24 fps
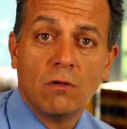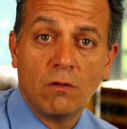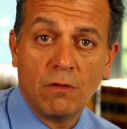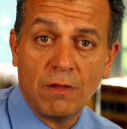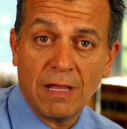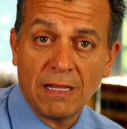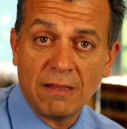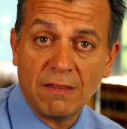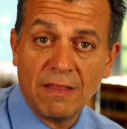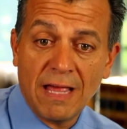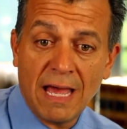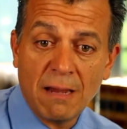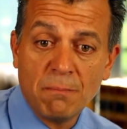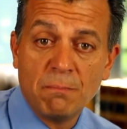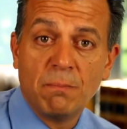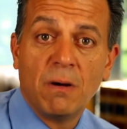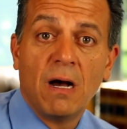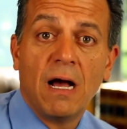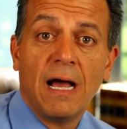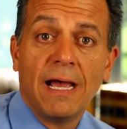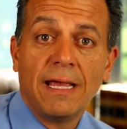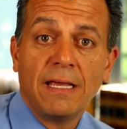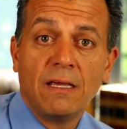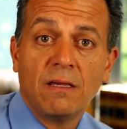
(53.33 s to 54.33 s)
that that
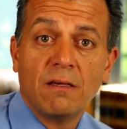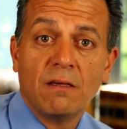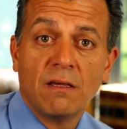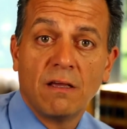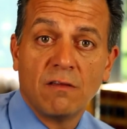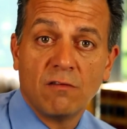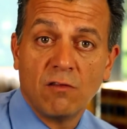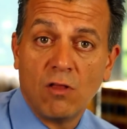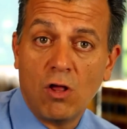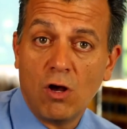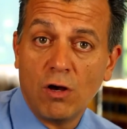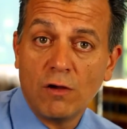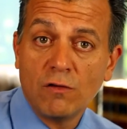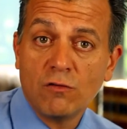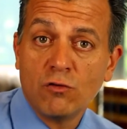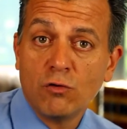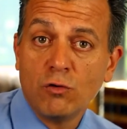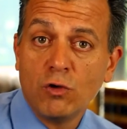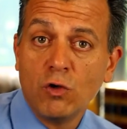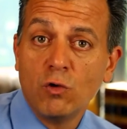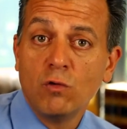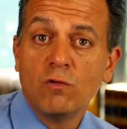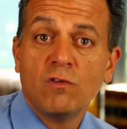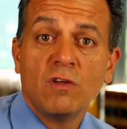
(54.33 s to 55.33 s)
bike, as long as
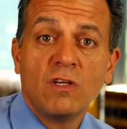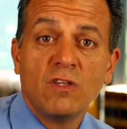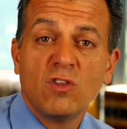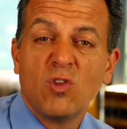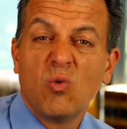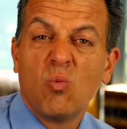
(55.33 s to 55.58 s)
you're using